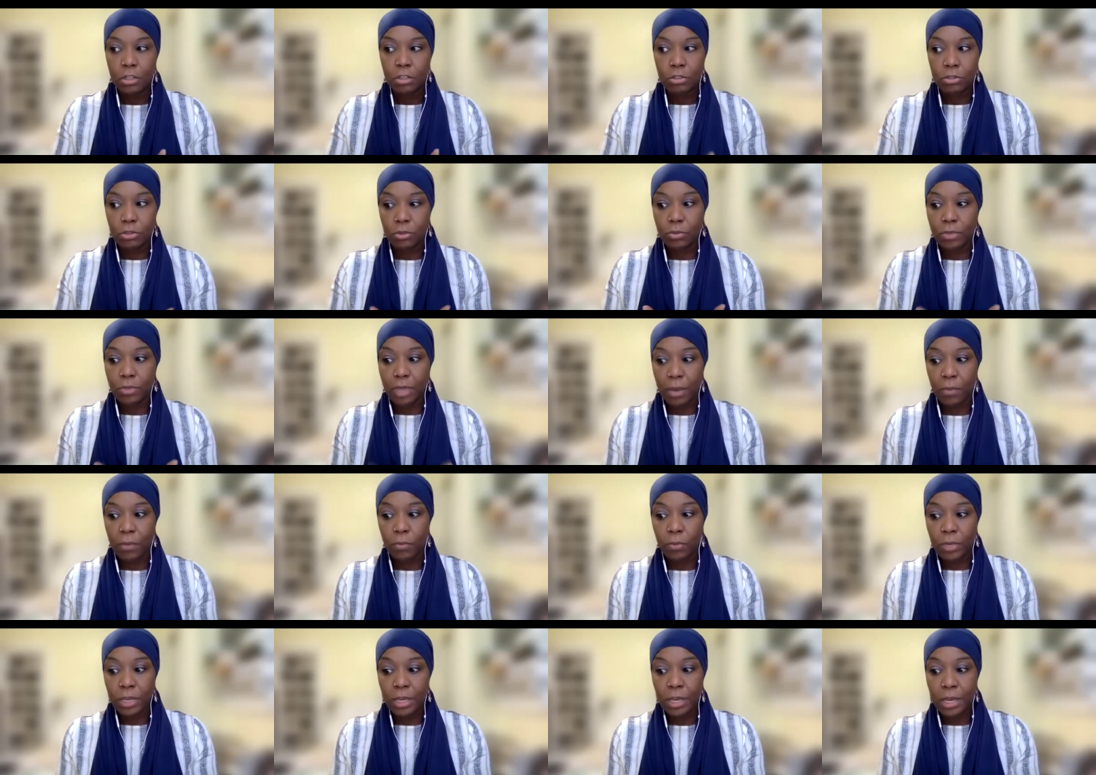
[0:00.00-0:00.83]
so
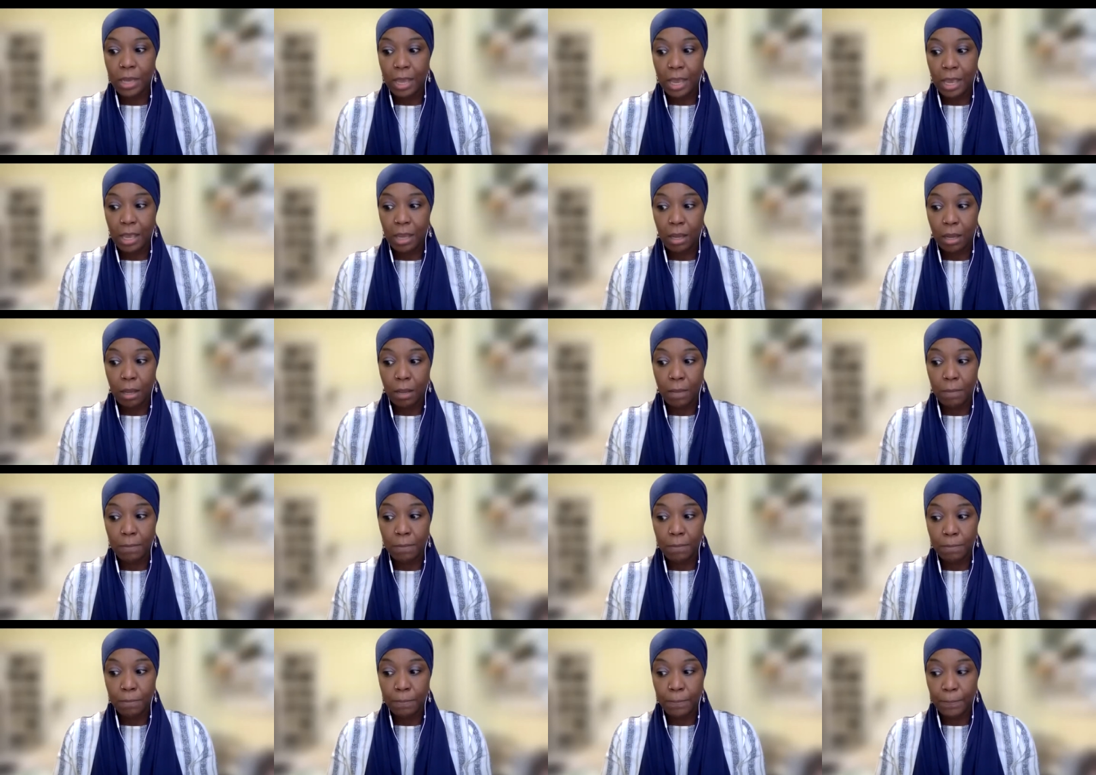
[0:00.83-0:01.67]
that we can
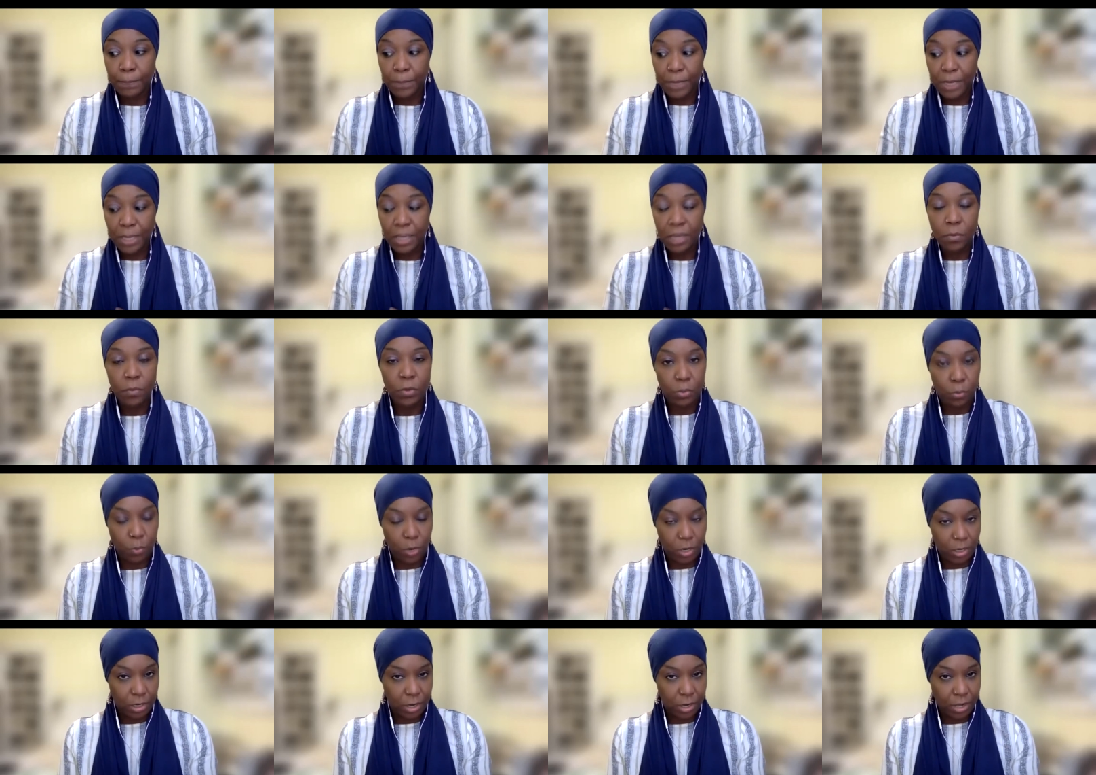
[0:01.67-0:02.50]
be with
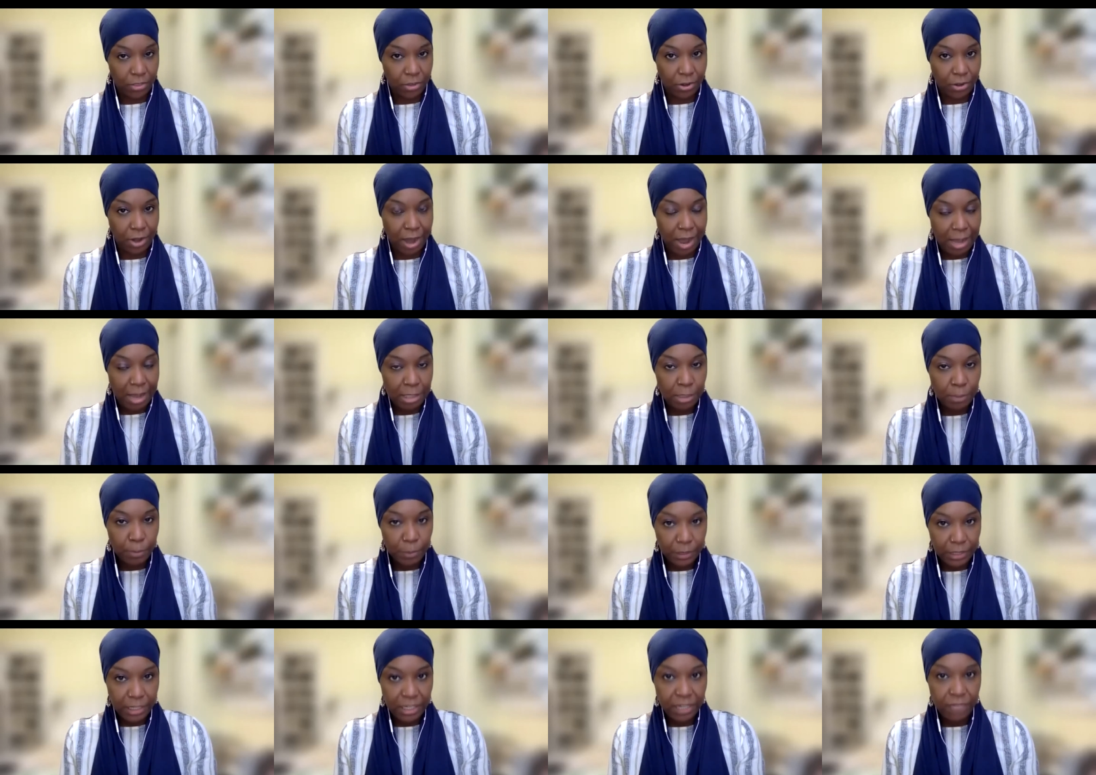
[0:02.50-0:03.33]
one another as
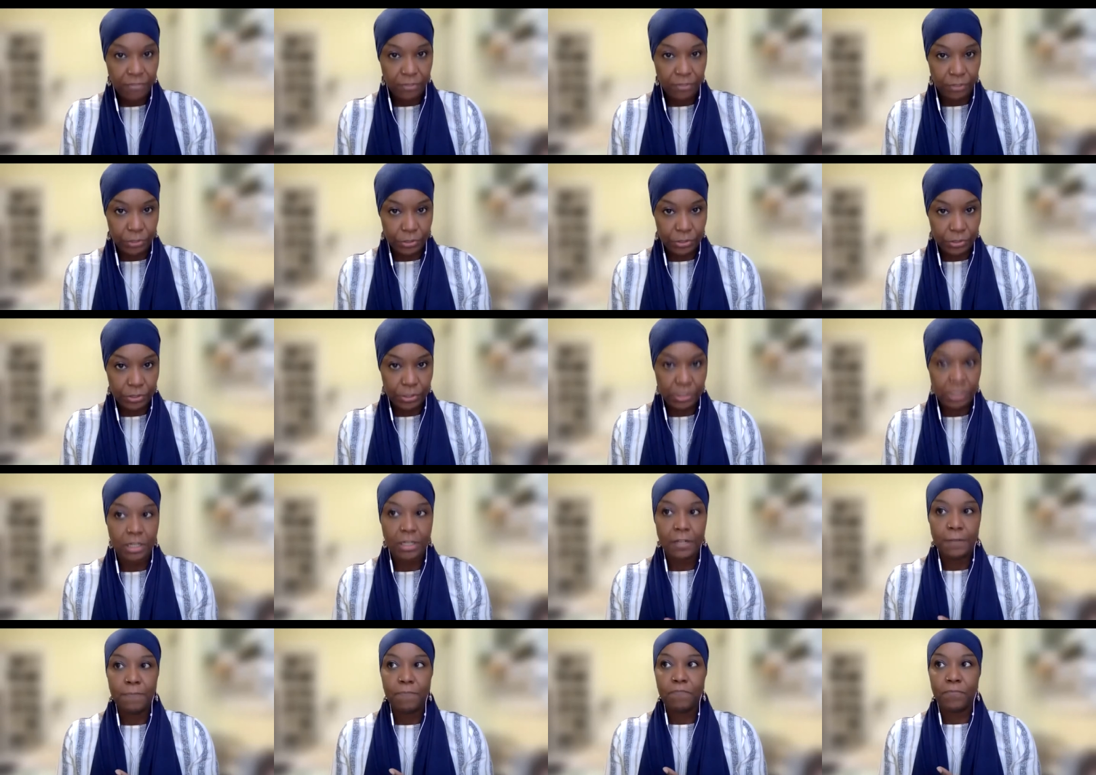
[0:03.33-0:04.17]
believers
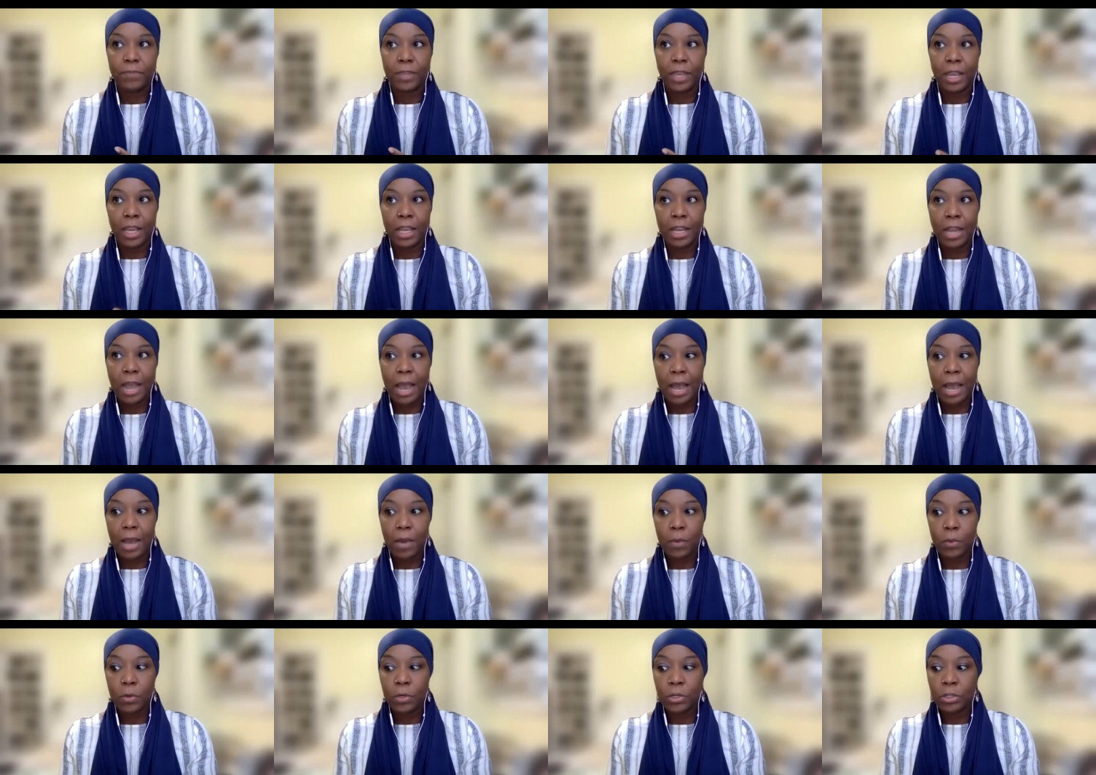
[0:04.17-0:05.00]
in
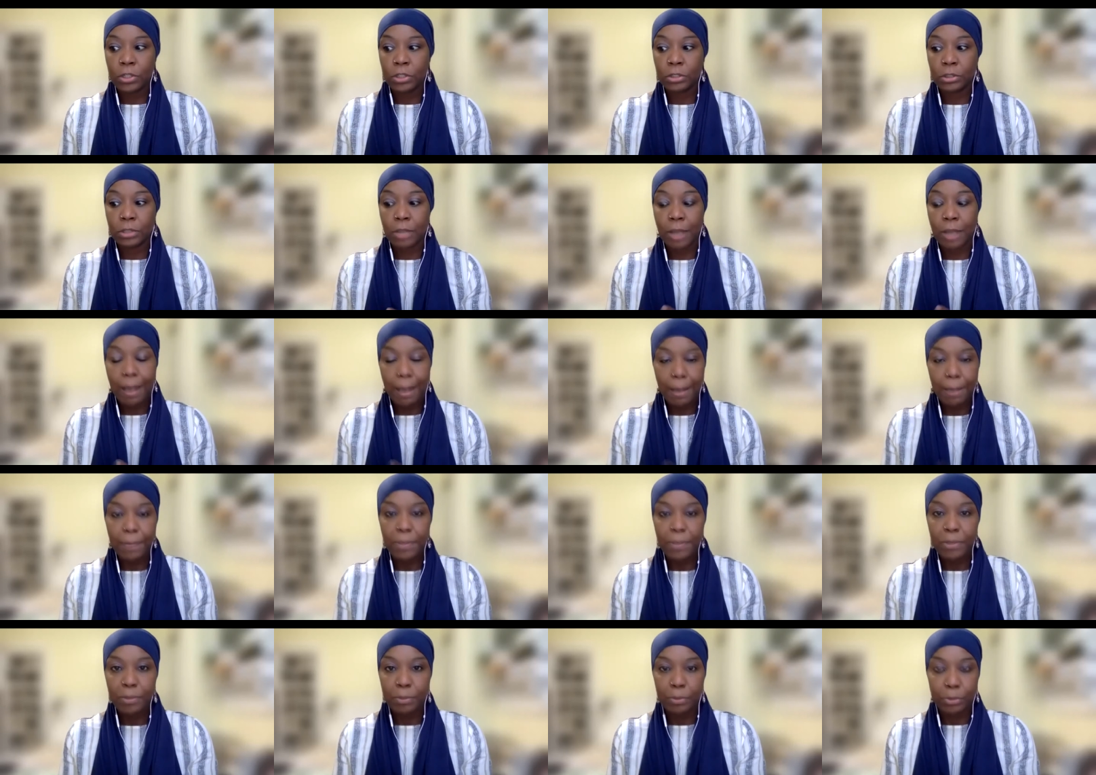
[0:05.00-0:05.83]
our
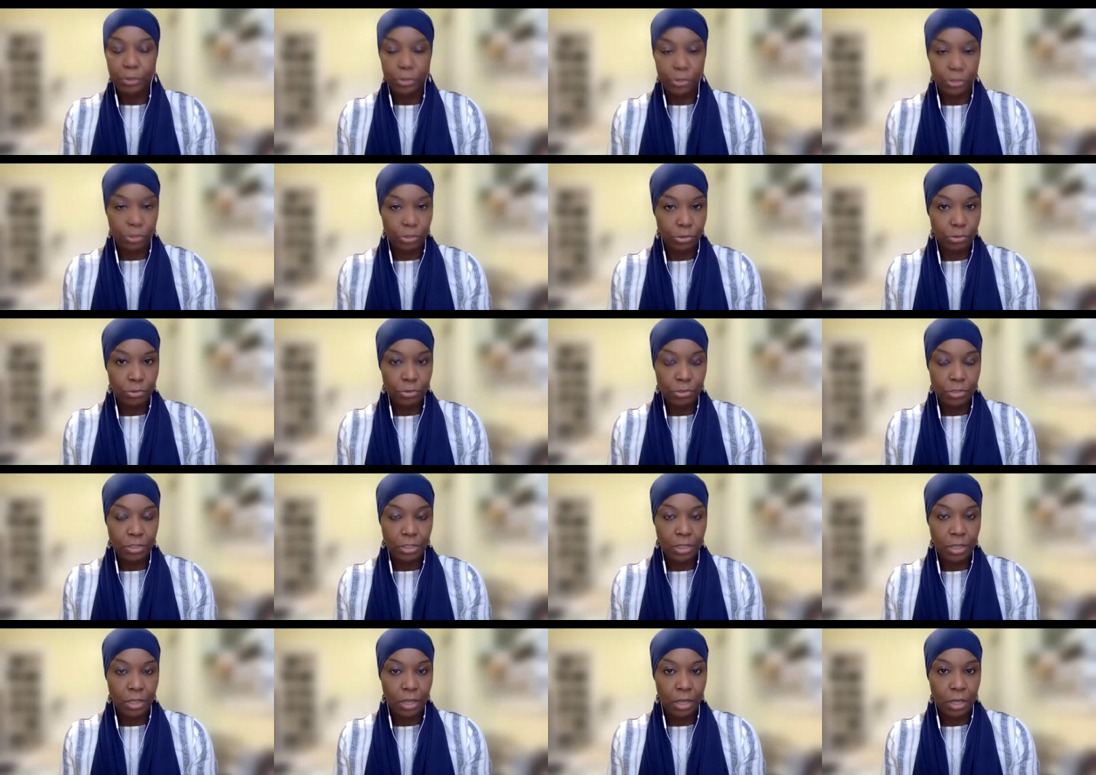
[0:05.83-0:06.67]
common pursuit
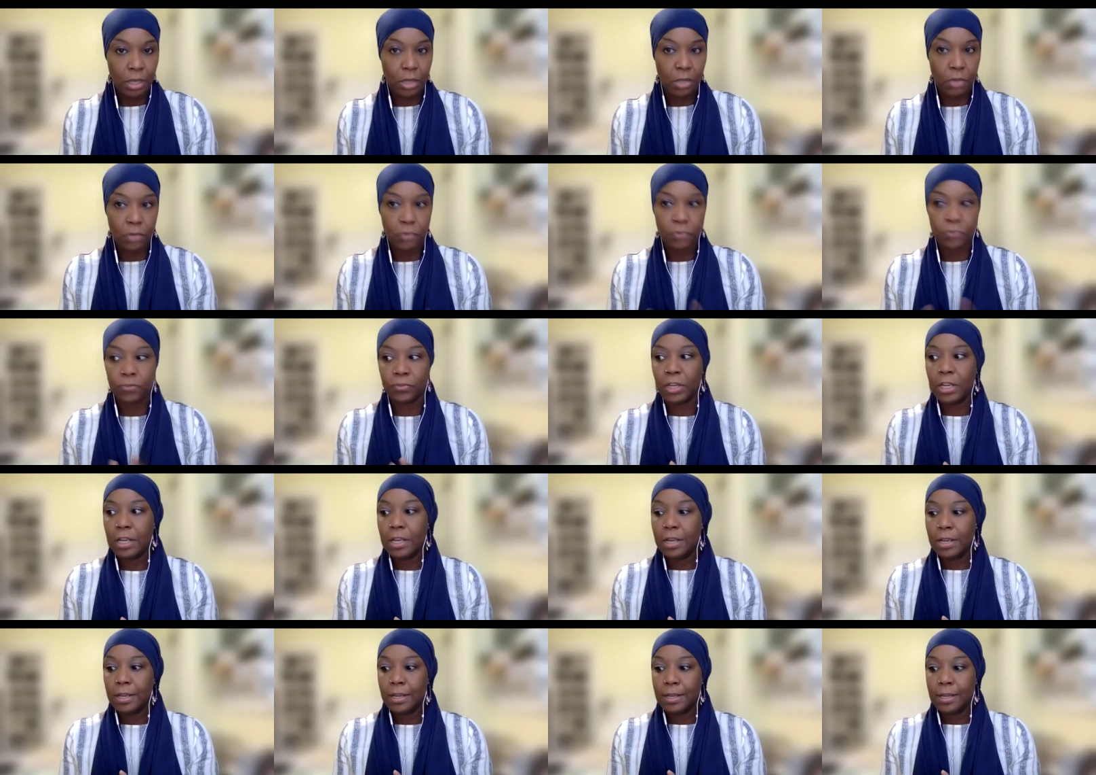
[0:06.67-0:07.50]
of
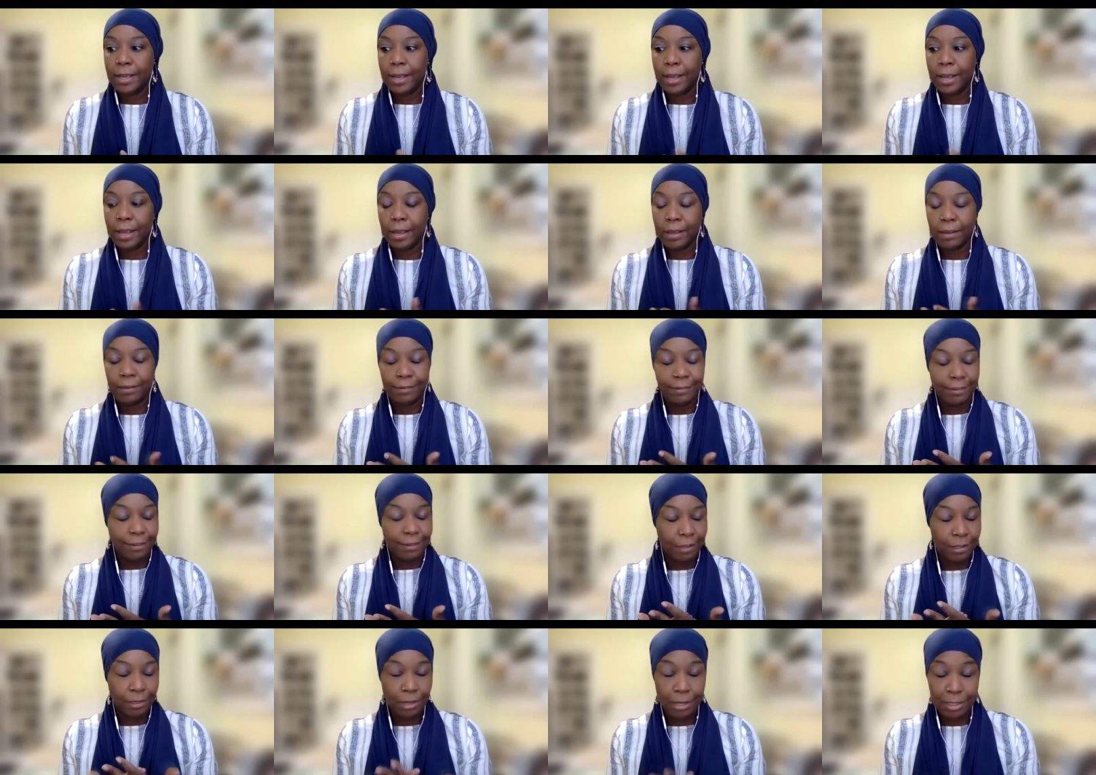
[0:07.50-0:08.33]

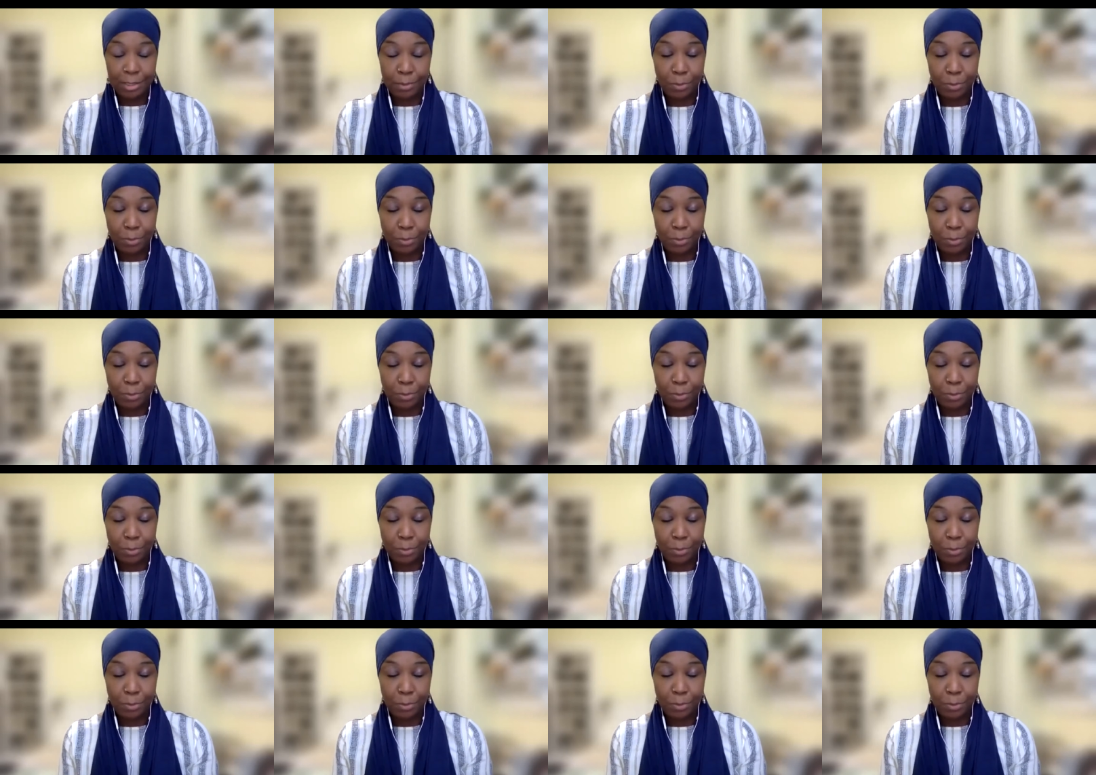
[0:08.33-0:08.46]
Allah's